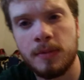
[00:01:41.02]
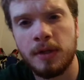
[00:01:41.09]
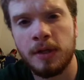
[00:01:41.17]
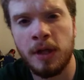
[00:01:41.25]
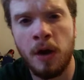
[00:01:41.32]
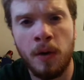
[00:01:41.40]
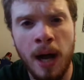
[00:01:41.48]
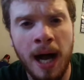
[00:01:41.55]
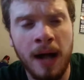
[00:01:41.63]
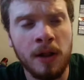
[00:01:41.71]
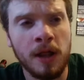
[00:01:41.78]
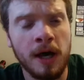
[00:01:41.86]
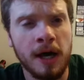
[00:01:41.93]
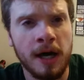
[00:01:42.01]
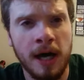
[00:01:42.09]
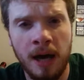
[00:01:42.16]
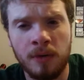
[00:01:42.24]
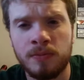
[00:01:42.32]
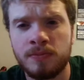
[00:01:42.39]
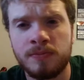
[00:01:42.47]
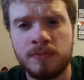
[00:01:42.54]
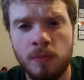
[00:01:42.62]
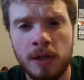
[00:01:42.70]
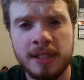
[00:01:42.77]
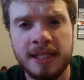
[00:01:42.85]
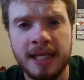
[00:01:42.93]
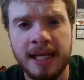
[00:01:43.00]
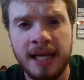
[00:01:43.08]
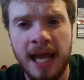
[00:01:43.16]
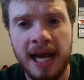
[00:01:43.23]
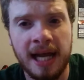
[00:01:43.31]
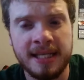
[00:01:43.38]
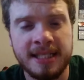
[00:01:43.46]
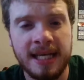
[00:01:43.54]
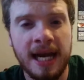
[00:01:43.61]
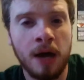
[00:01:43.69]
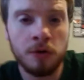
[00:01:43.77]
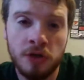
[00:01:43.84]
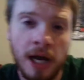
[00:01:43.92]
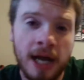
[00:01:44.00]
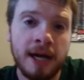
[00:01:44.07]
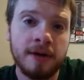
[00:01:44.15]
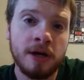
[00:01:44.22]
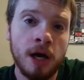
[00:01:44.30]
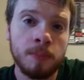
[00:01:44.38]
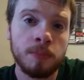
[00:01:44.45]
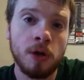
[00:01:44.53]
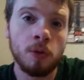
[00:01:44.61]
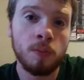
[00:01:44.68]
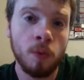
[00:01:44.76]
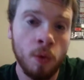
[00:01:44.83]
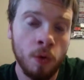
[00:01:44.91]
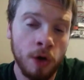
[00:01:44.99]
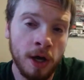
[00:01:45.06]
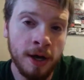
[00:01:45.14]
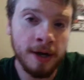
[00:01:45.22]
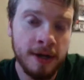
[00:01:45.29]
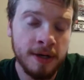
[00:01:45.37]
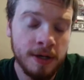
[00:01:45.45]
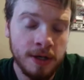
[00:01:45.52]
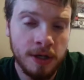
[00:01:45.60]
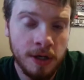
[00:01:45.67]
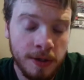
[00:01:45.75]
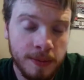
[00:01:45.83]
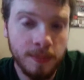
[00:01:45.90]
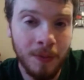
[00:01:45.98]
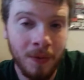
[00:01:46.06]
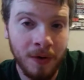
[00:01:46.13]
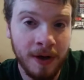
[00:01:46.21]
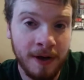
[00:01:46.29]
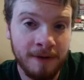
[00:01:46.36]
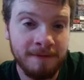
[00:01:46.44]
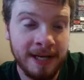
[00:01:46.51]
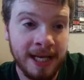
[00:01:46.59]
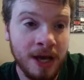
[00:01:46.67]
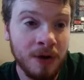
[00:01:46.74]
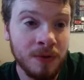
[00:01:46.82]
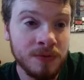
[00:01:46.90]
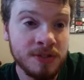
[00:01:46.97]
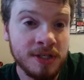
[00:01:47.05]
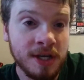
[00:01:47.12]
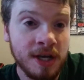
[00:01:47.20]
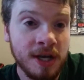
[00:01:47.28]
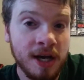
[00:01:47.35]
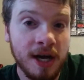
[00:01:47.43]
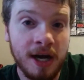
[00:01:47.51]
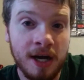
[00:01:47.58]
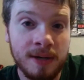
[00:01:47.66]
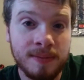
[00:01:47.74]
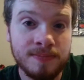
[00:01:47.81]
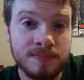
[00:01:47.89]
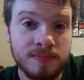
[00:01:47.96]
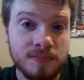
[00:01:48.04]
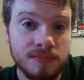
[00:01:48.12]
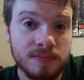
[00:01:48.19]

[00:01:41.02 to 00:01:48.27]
you know, I'll uh, I'll once again, like I said, I'll try and upload more uh, more uh, videos. Um,